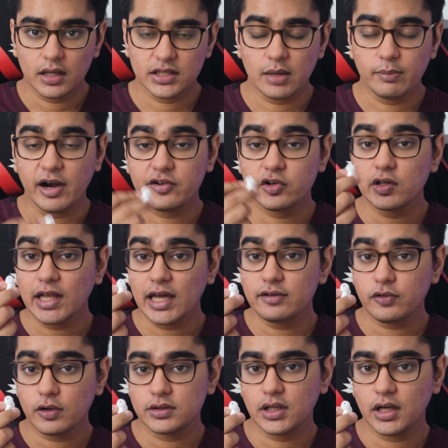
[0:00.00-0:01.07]
The battery
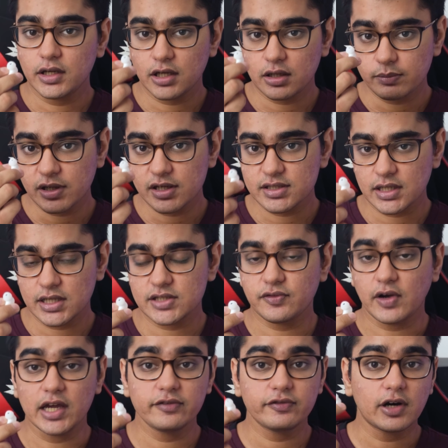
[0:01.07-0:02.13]
life on the earbuds is
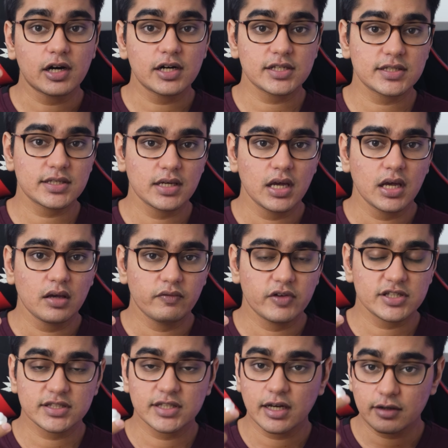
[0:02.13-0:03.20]
5 hours,
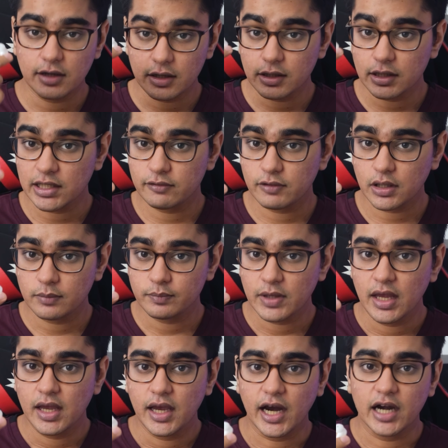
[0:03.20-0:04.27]
which they did deliver,
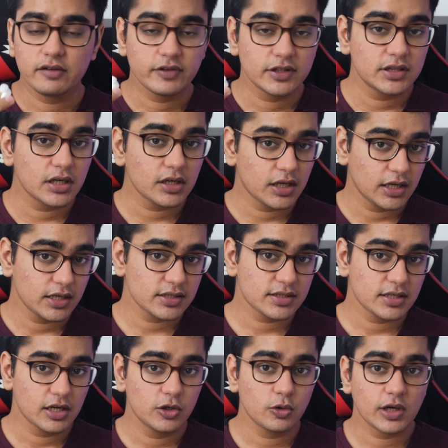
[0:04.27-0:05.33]
and with the case
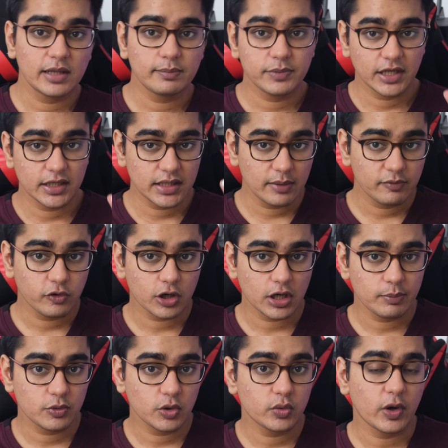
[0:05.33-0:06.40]
you can play them for
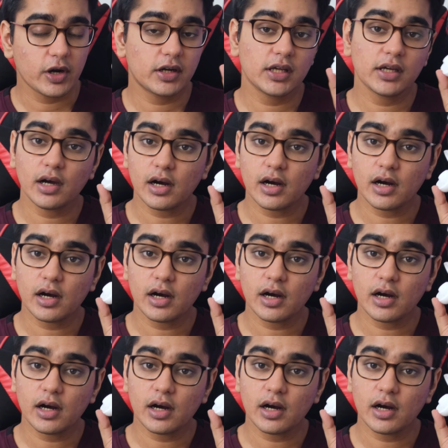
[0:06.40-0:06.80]
up to 20